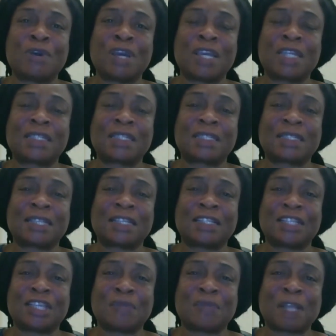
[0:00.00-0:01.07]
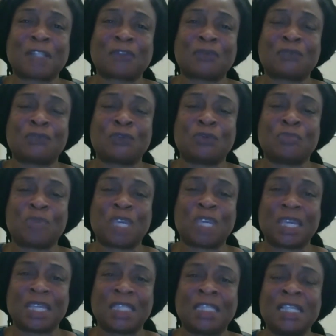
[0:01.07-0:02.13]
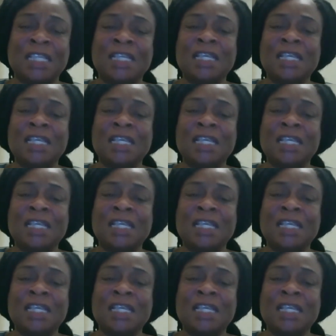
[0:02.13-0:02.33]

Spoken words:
existence, each part of your being,